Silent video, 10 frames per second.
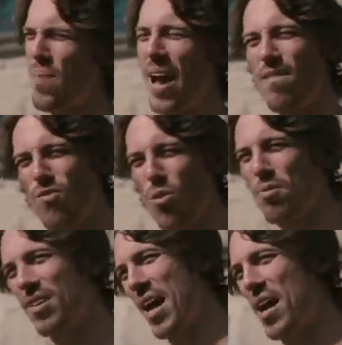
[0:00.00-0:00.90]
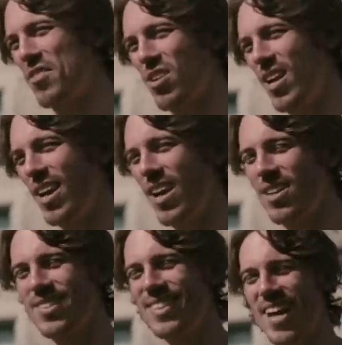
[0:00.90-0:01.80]
back and forth with calf training. I
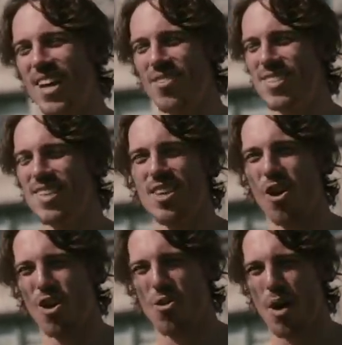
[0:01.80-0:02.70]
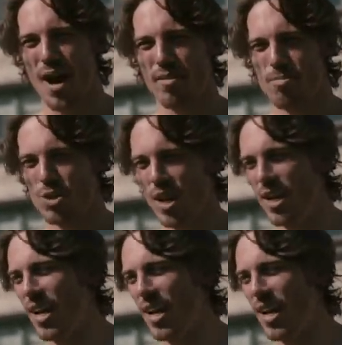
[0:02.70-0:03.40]
just, I don't see the ROI from training